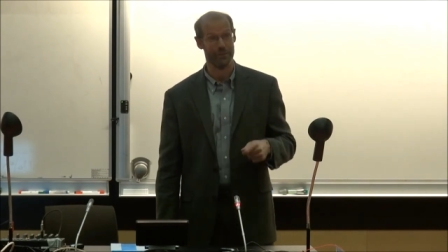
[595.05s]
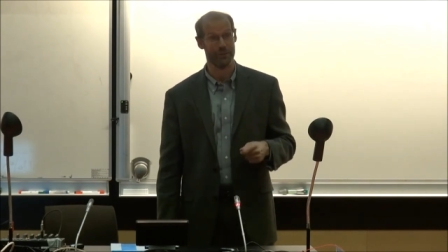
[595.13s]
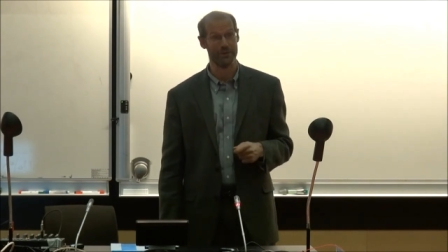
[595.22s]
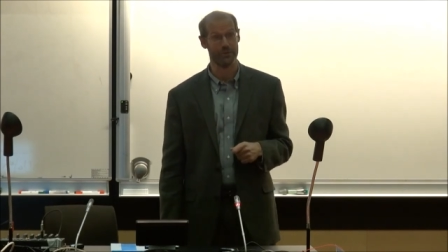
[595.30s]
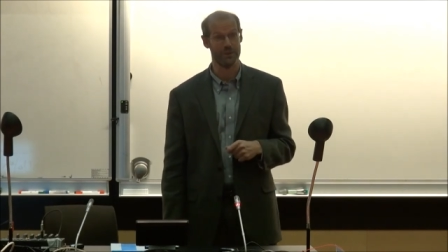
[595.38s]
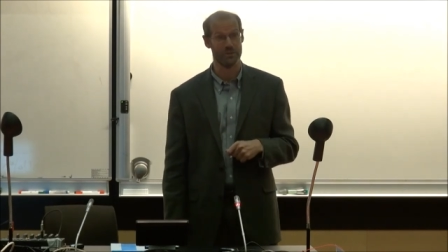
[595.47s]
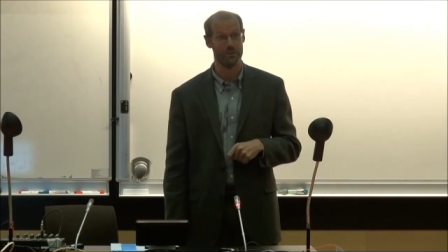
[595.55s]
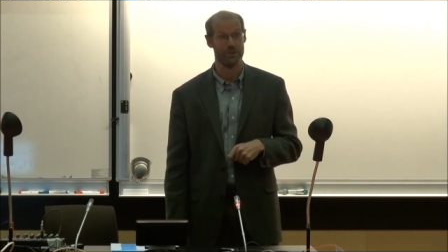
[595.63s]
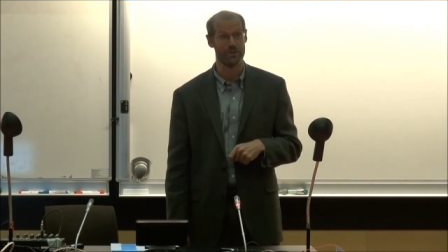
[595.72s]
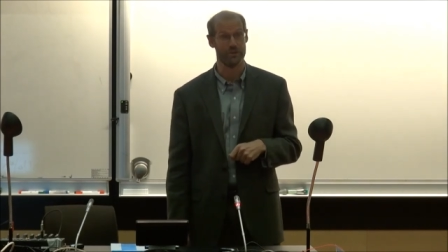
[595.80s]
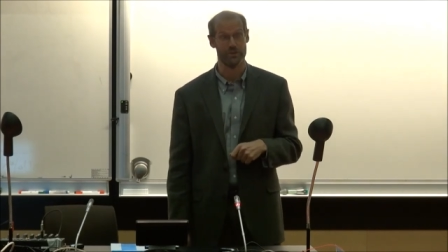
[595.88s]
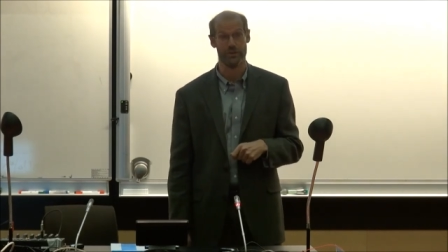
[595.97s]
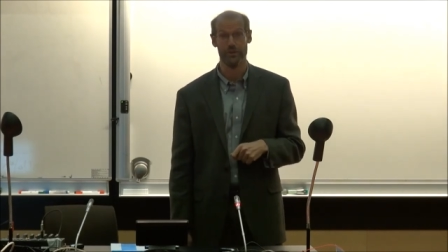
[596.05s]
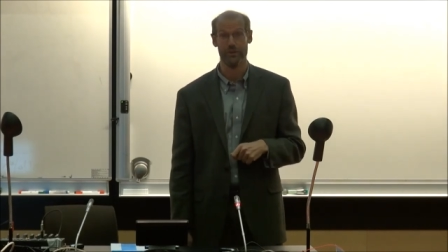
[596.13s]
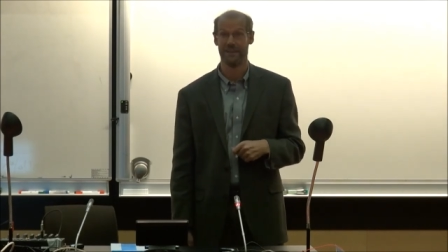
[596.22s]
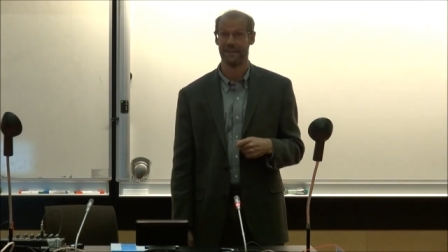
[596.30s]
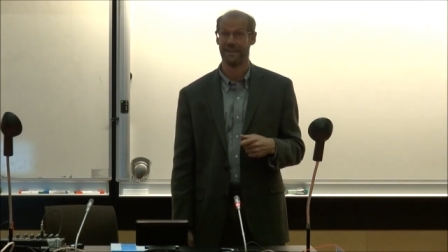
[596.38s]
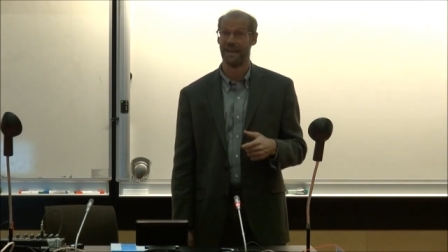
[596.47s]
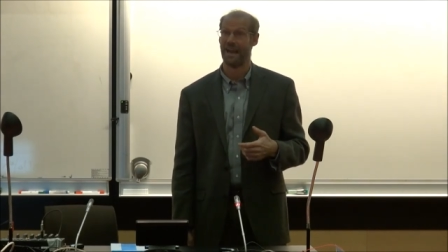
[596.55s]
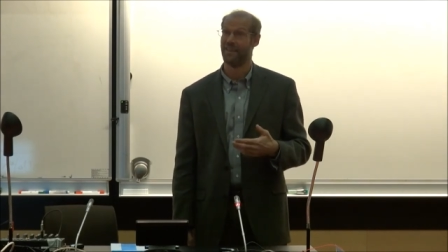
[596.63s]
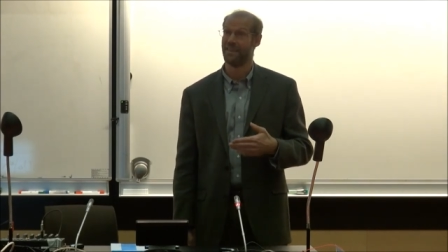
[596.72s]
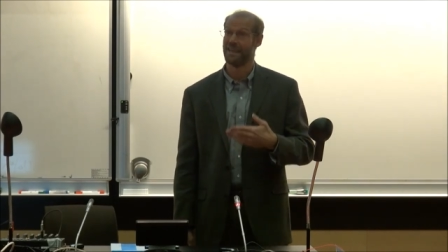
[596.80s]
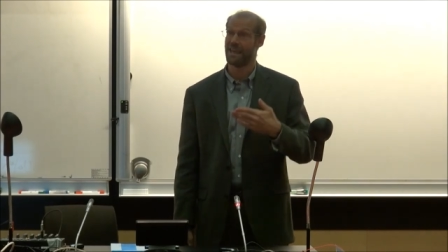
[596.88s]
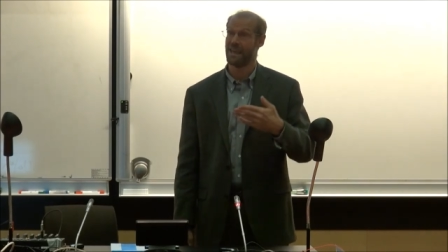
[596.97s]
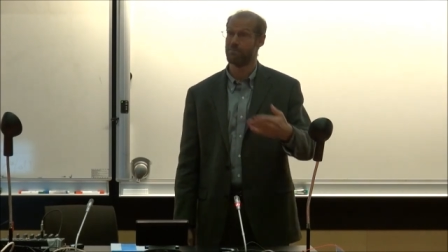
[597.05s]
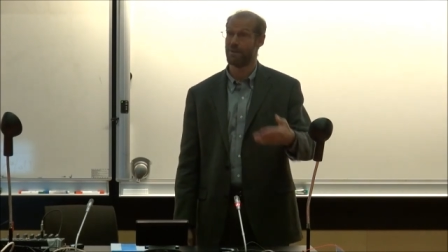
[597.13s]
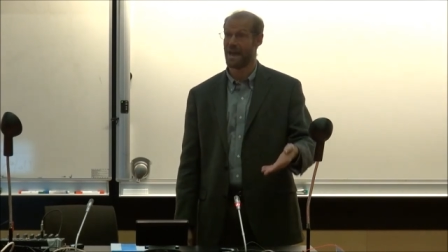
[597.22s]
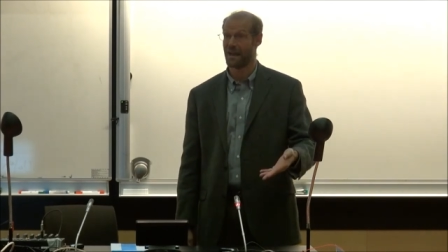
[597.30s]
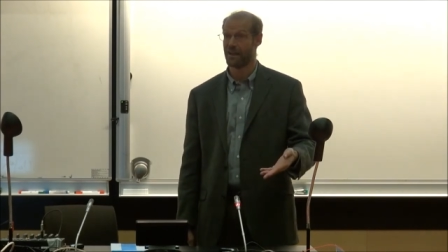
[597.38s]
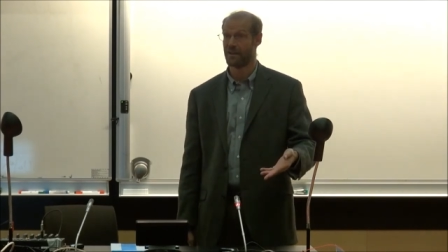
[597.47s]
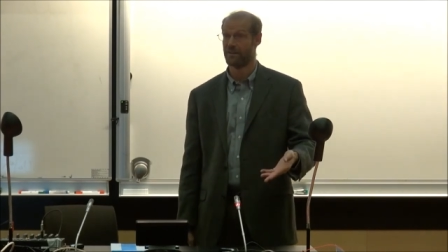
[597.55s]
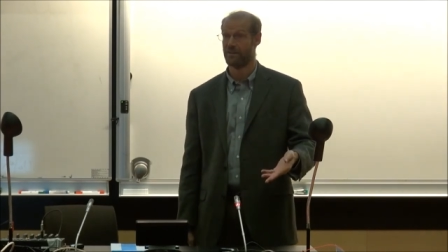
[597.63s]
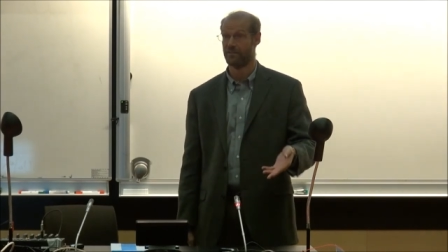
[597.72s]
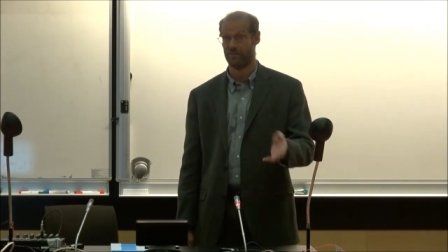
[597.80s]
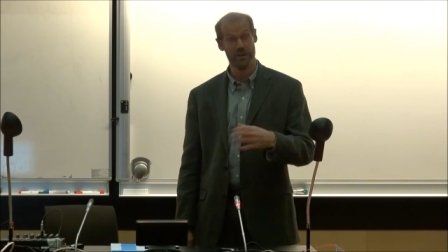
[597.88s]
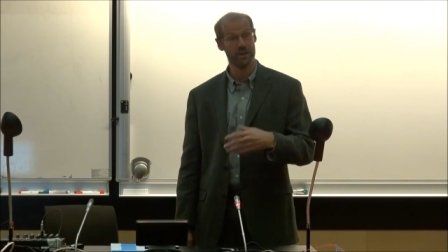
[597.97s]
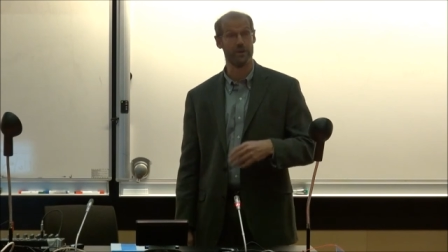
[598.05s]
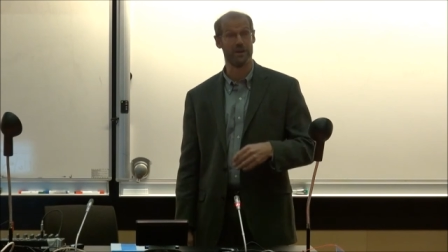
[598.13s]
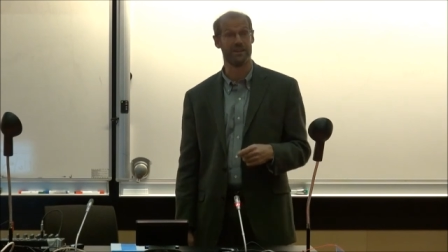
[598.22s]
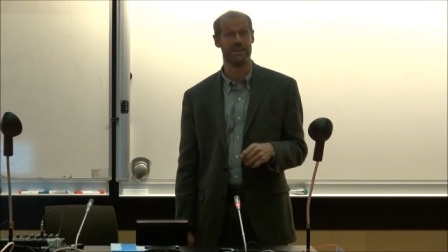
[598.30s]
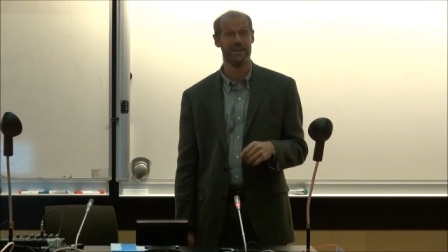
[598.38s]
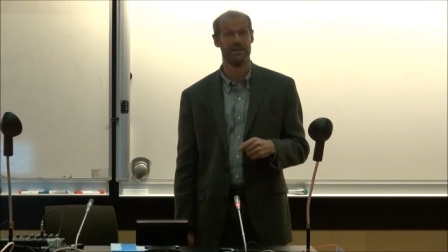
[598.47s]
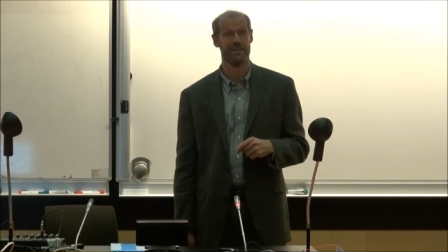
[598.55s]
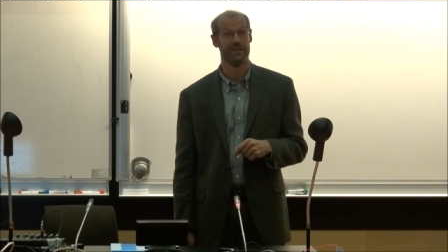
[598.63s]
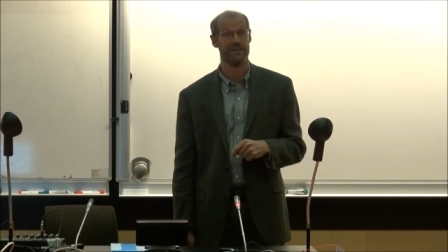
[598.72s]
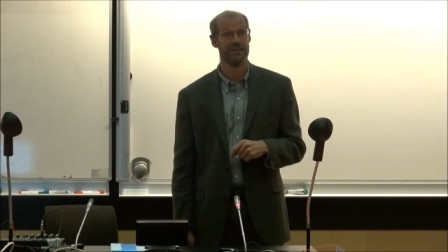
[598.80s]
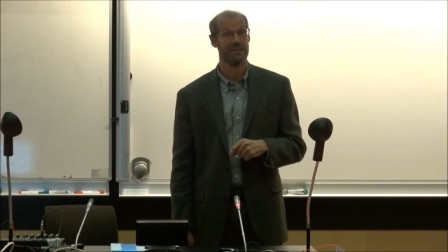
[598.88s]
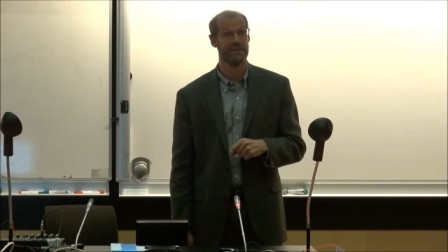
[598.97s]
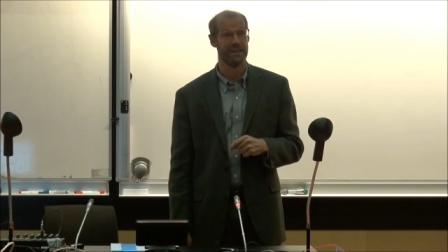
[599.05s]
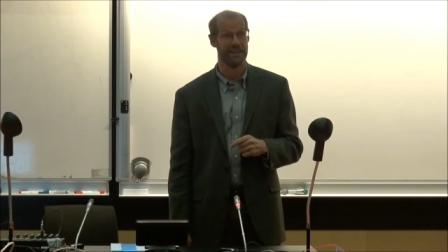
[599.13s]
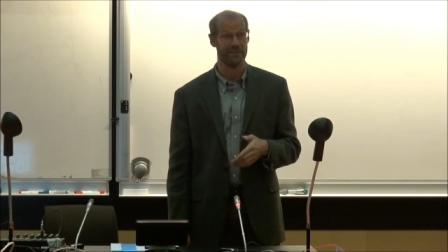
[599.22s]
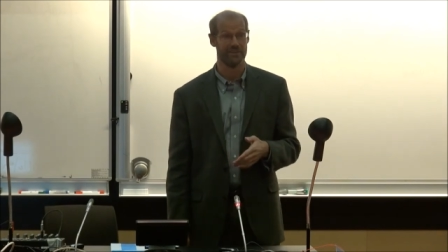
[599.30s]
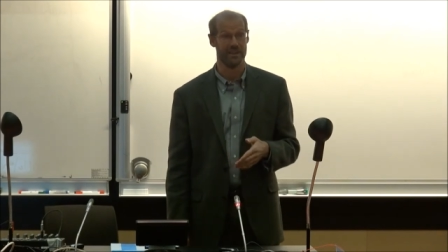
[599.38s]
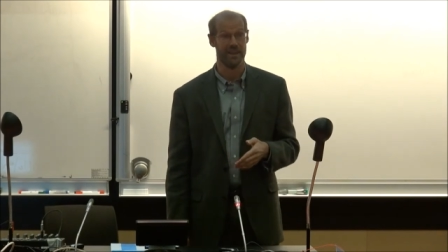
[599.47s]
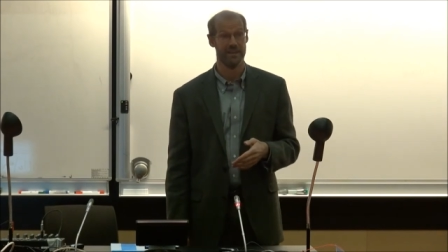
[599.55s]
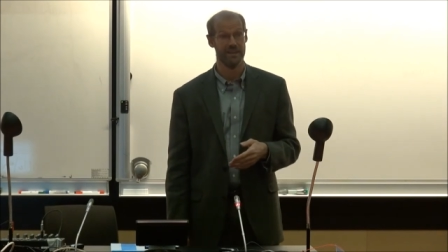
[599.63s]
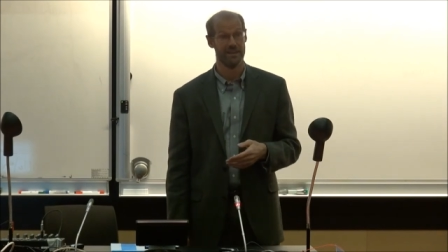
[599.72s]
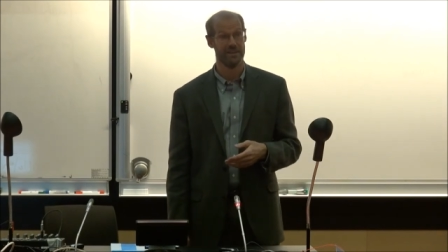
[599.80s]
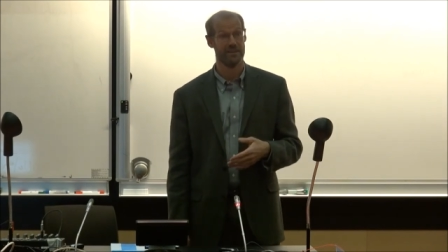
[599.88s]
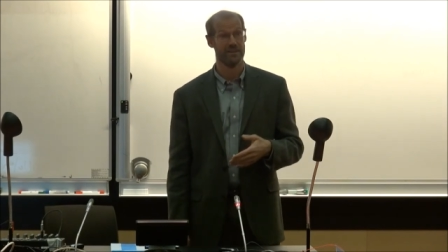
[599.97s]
what, which we should do. And they came back very quickly and said,